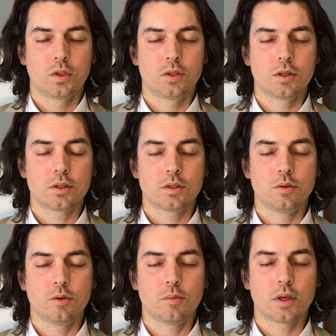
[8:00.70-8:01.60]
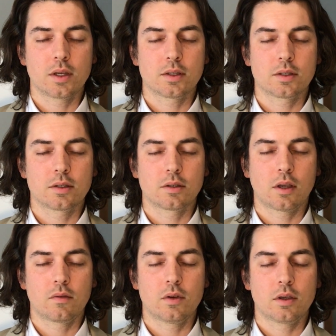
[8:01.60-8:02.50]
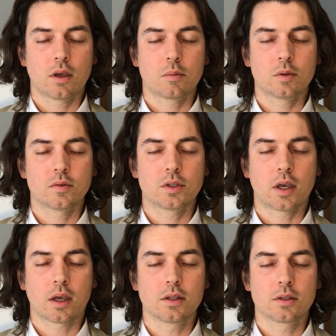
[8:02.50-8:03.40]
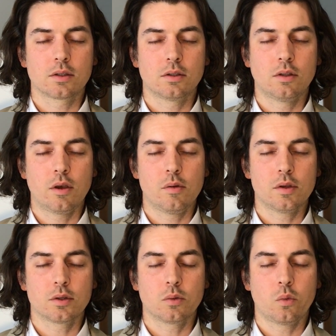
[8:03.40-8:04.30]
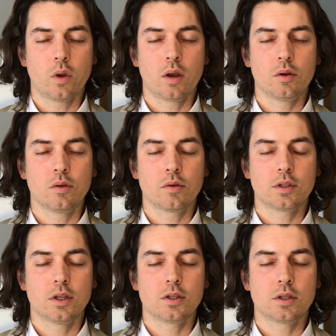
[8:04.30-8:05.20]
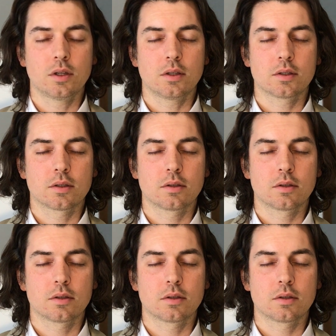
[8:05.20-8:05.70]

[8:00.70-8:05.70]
just do your best every couple of seconds to notice where your attention is.